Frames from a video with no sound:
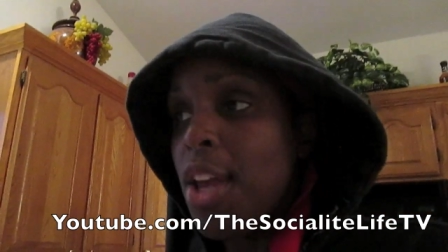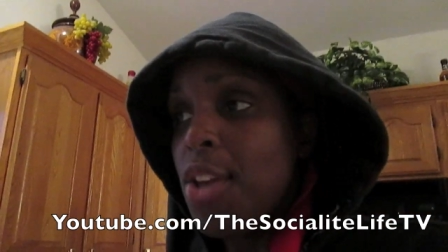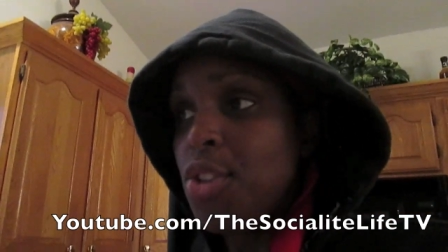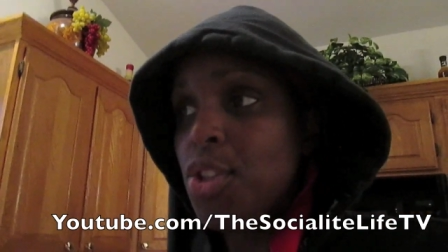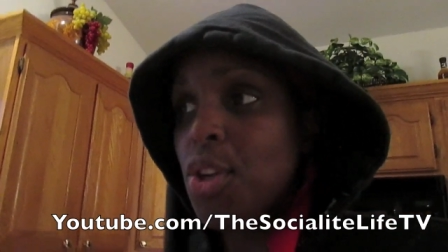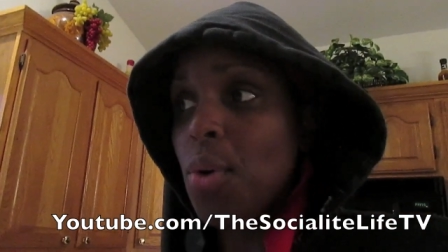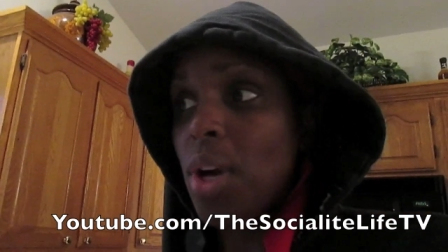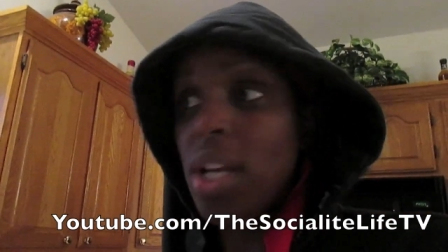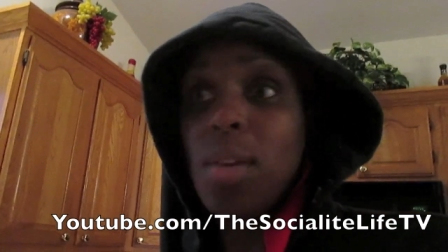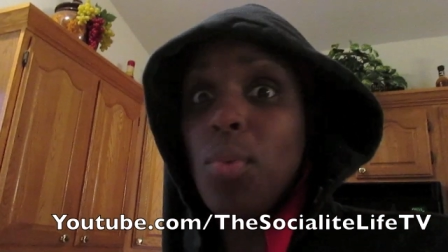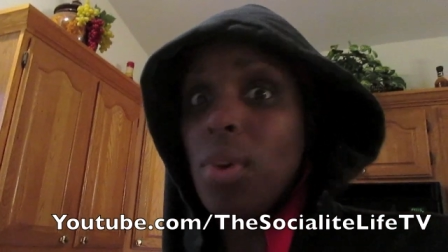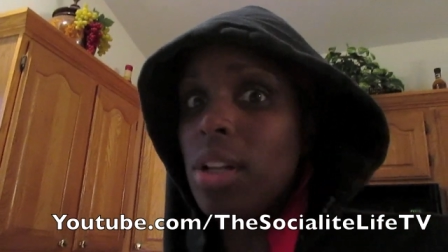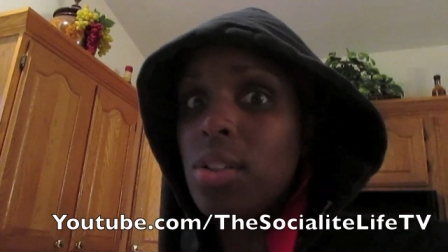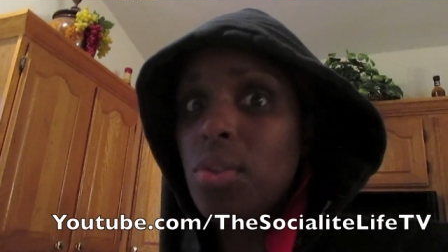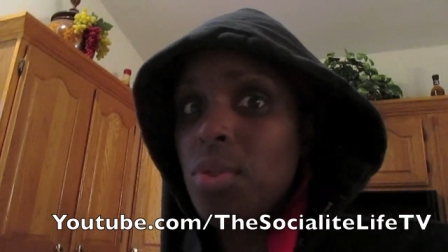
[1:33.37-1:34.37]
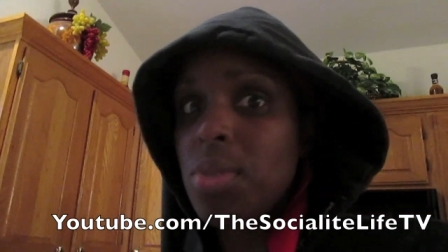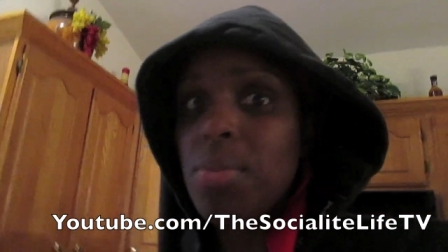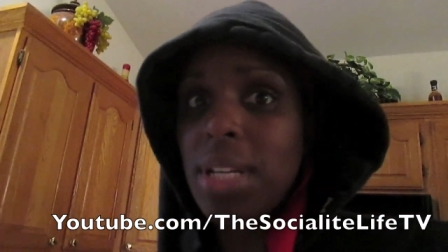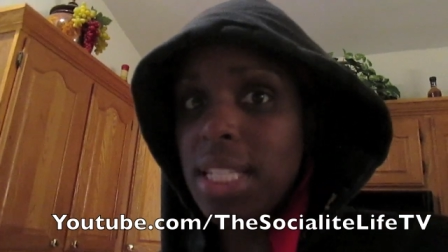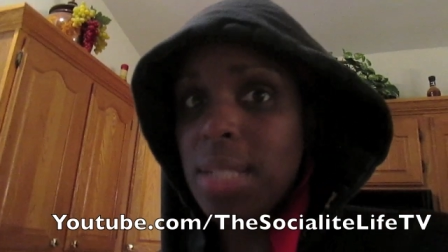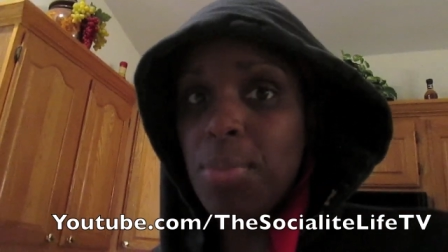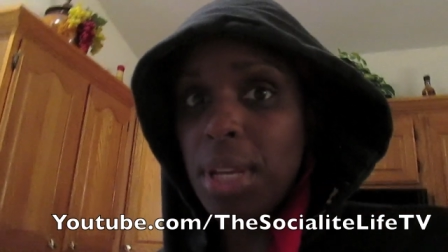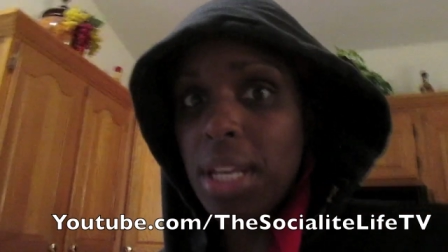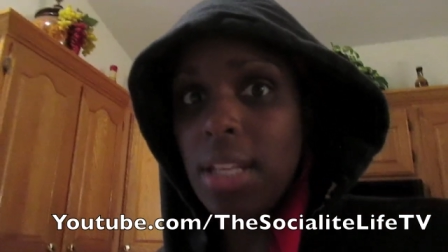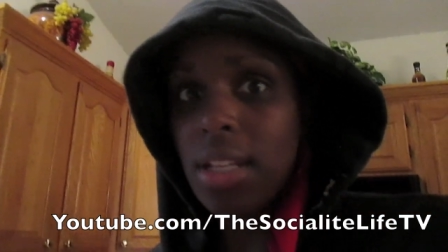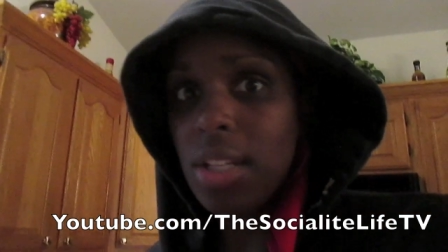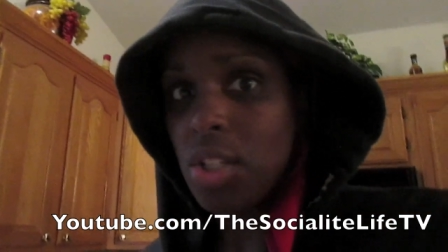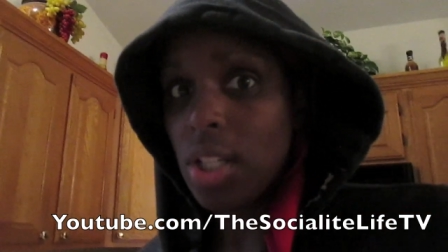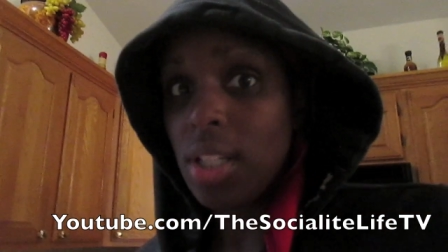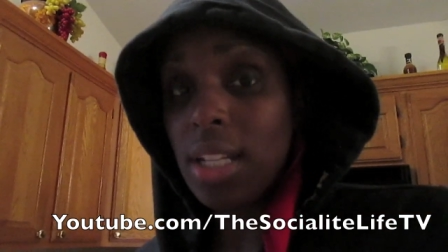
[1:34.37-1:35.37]
So I didn't want to lose my speed and
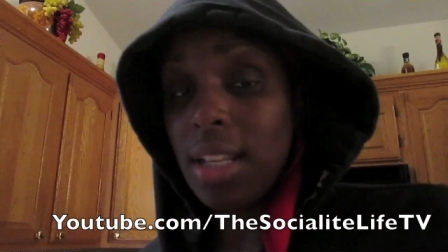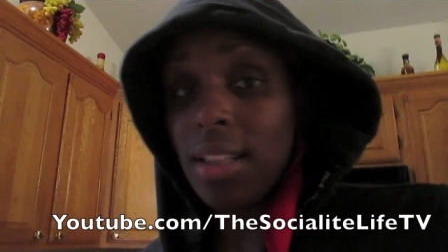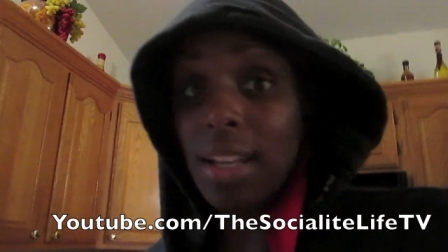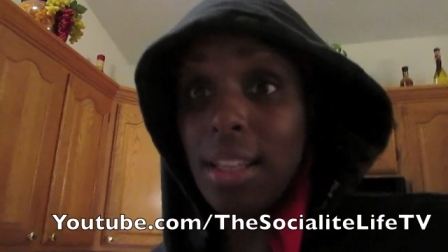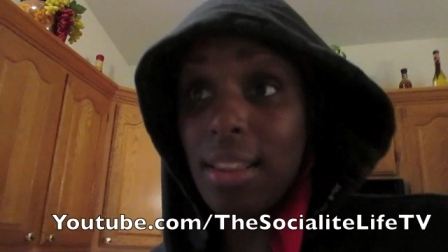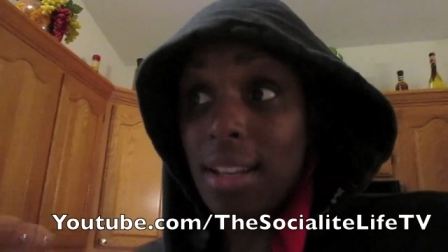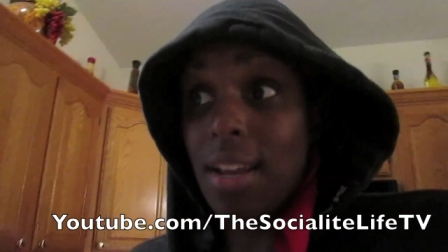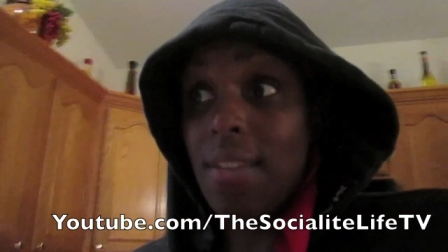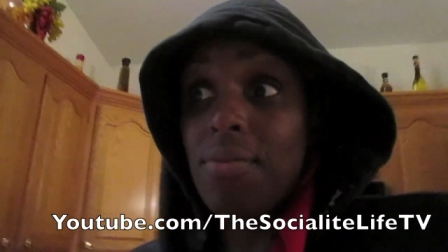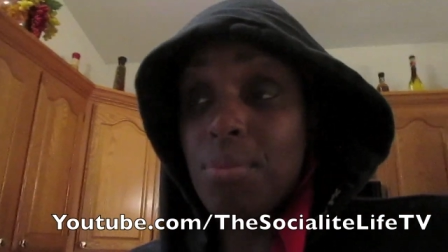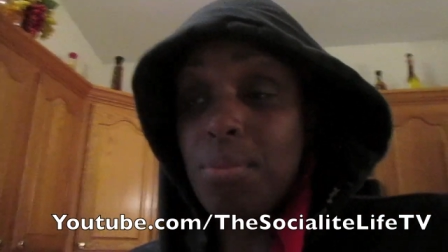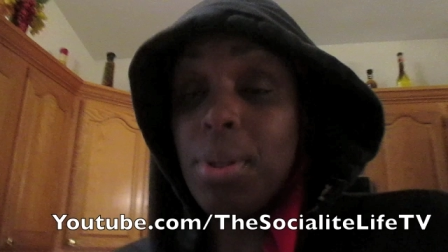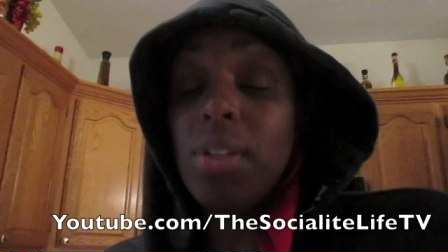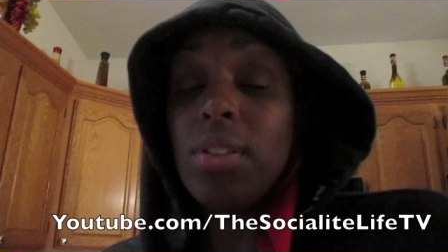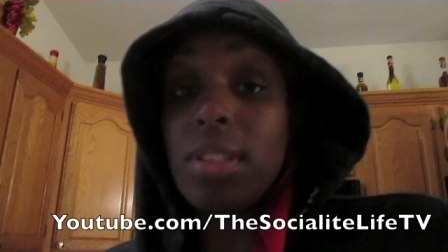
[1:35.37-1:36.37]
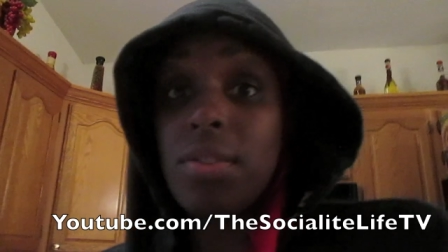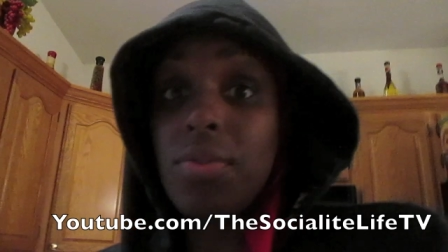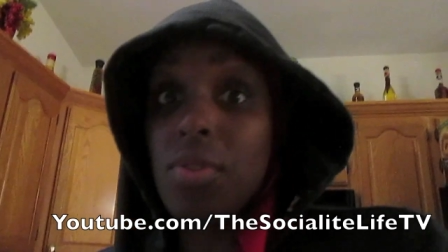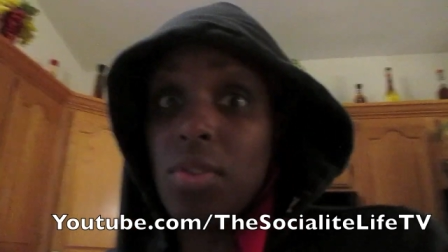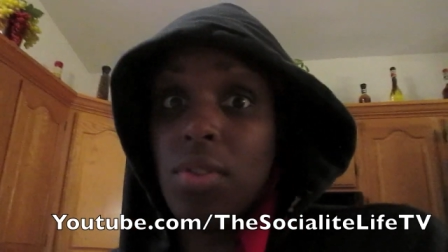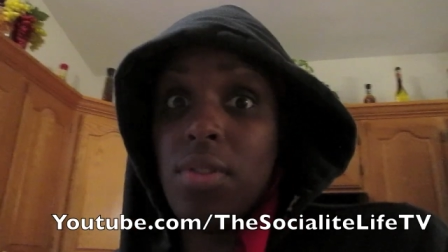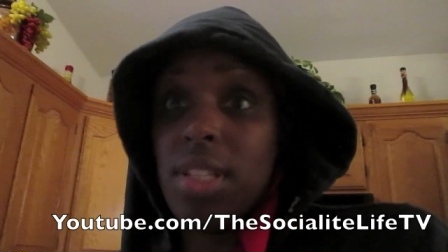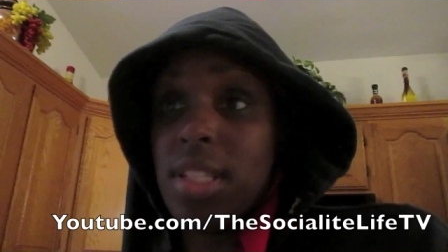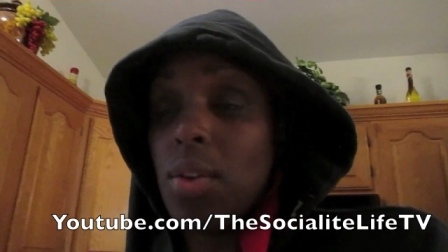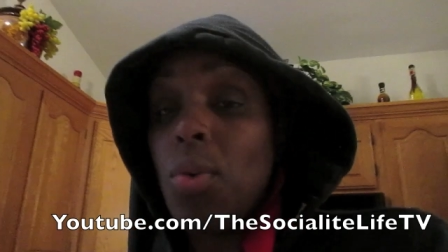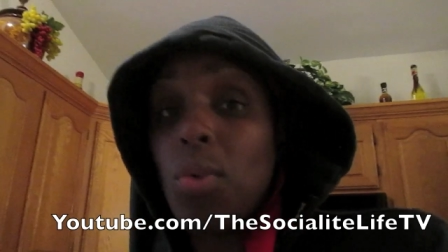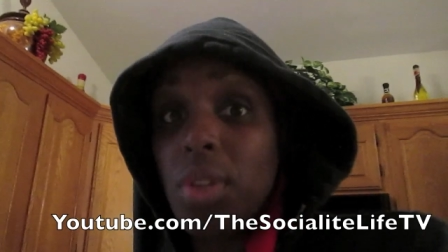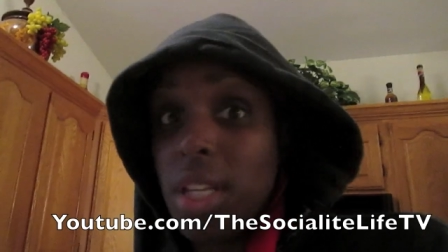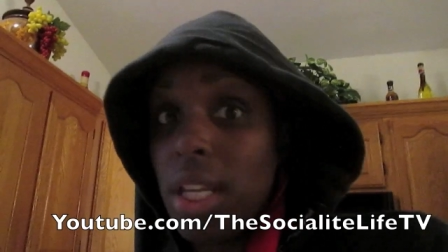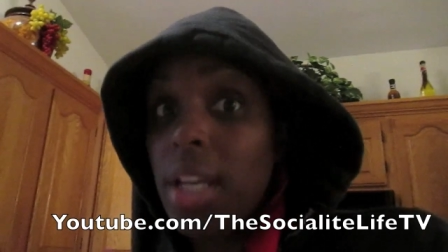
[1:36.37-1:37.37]
agility like that I've built for this
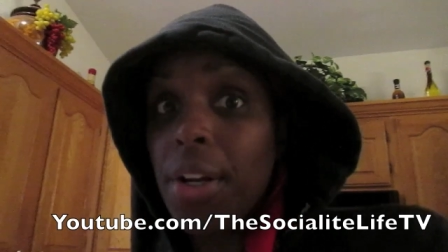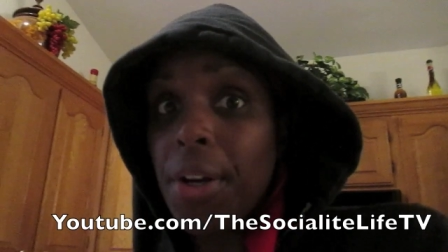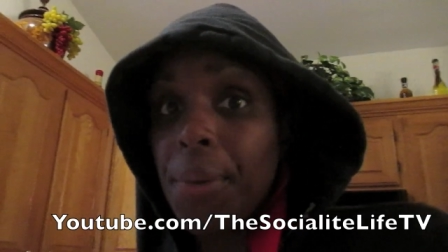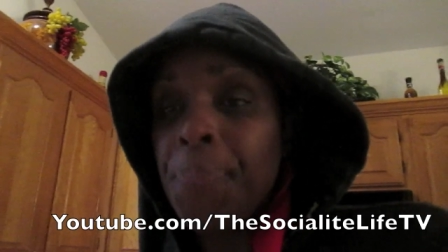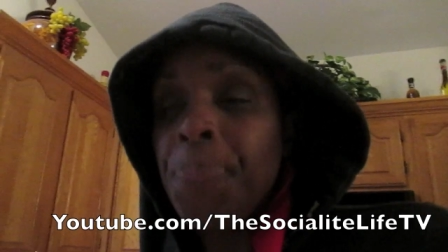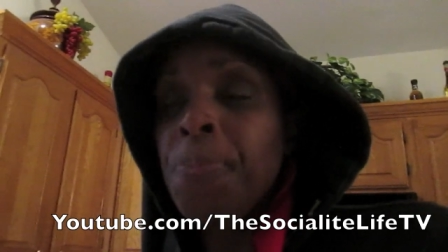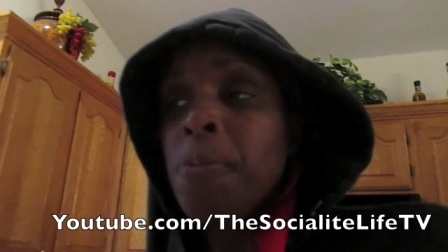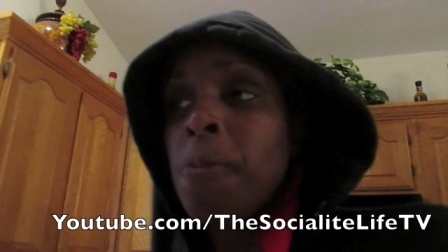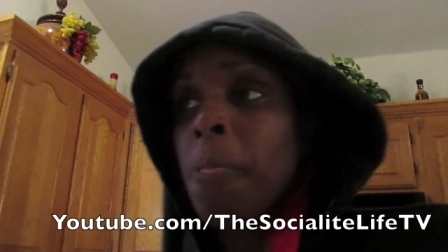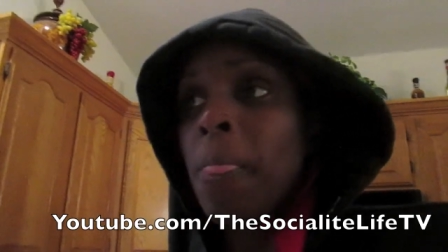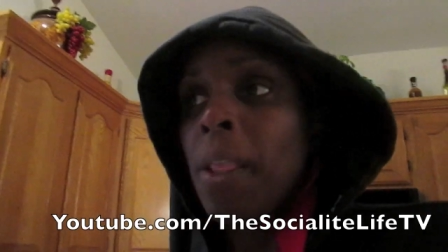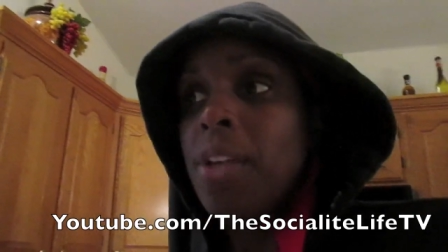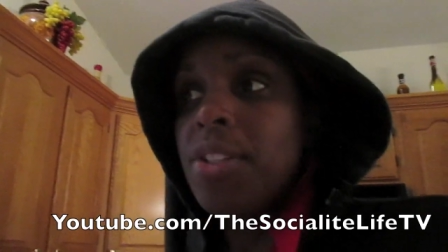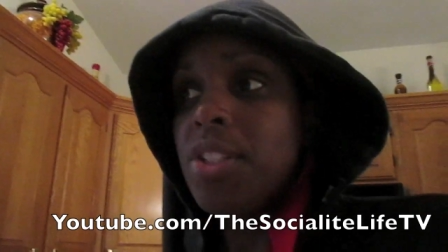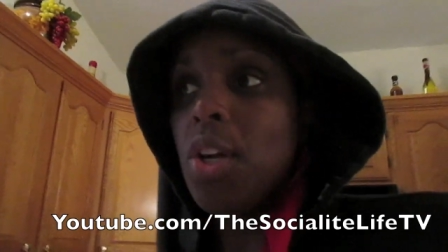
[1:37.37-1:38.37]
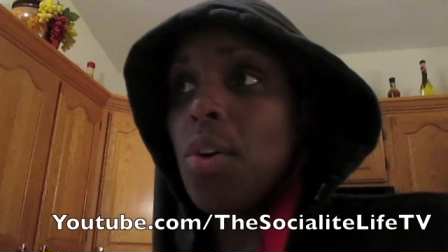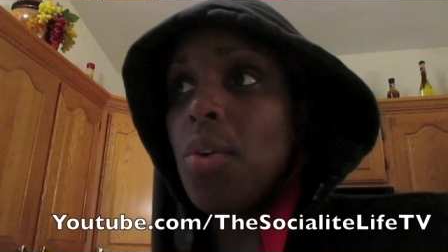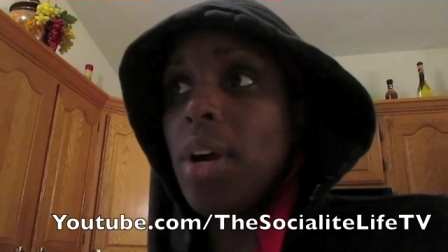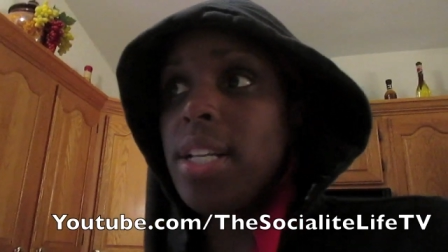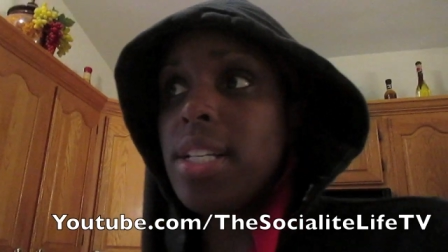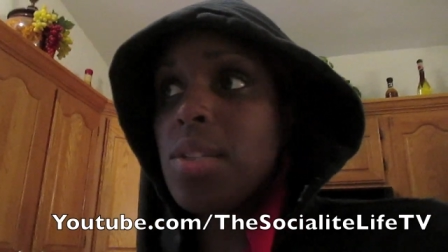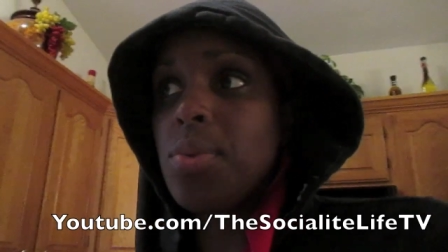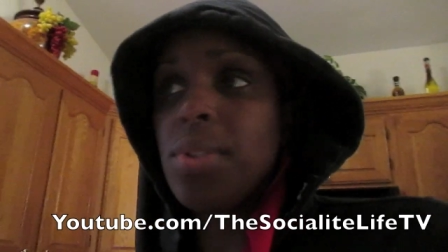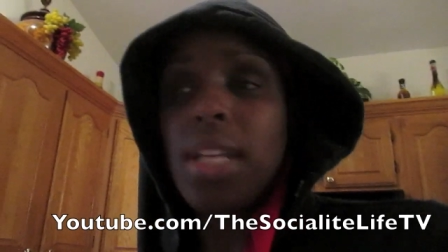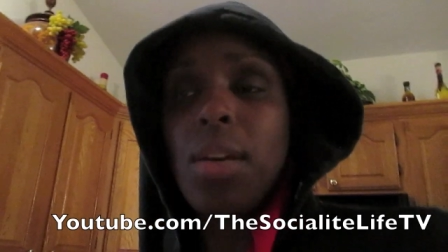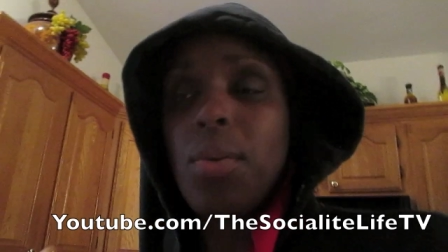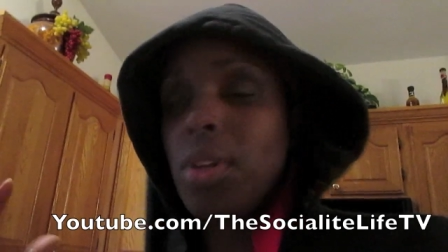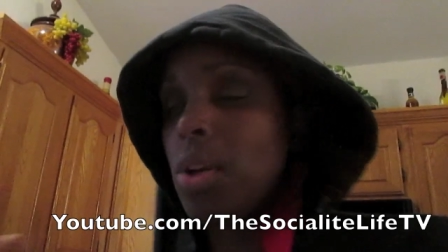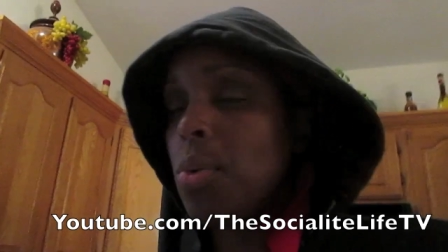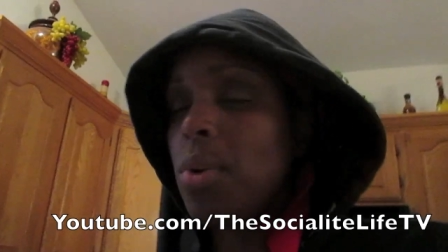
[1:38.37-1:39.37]
whole year. So I just was like,
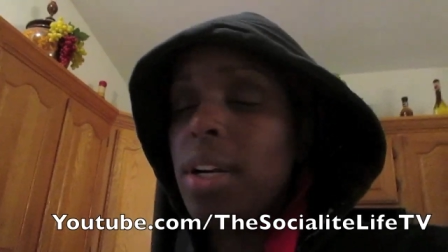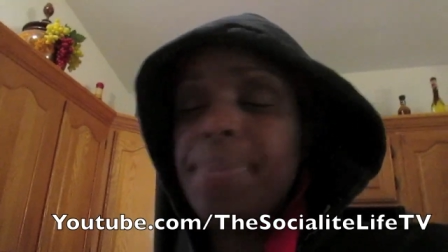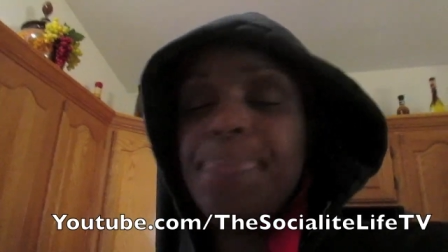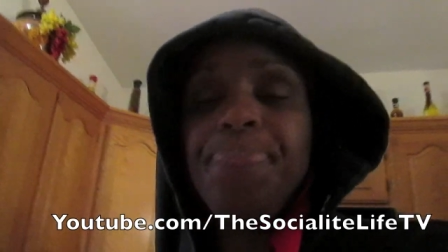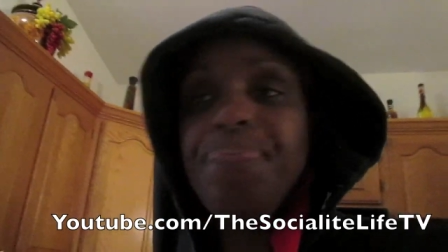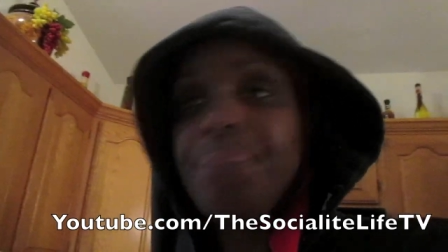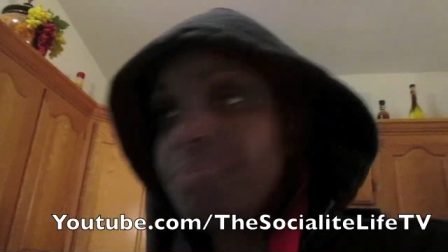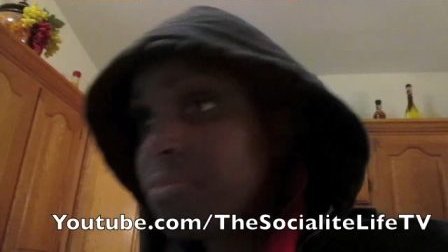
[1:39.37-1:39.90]
you know what?